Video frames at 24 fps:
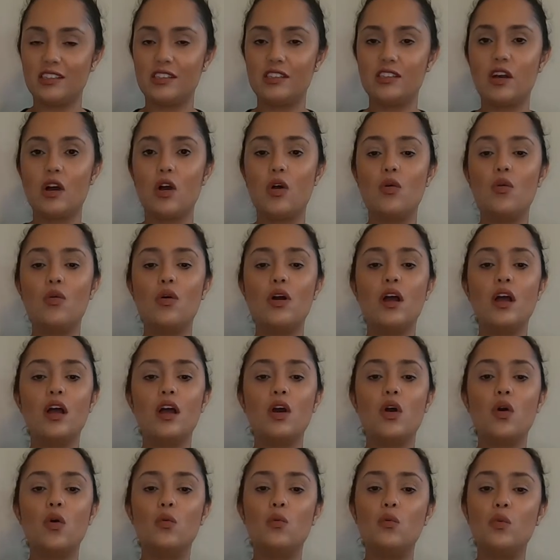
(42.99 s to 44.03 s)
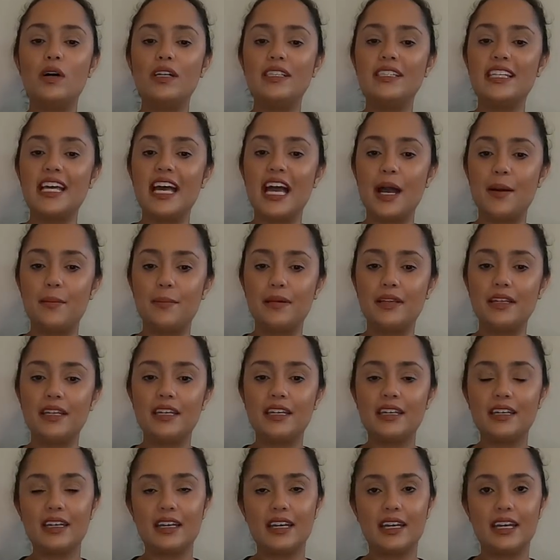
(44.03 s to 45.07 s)
So what's
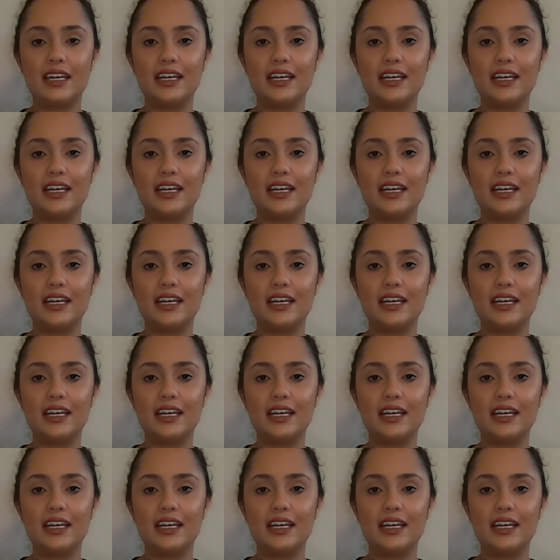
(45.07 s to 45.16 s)
happening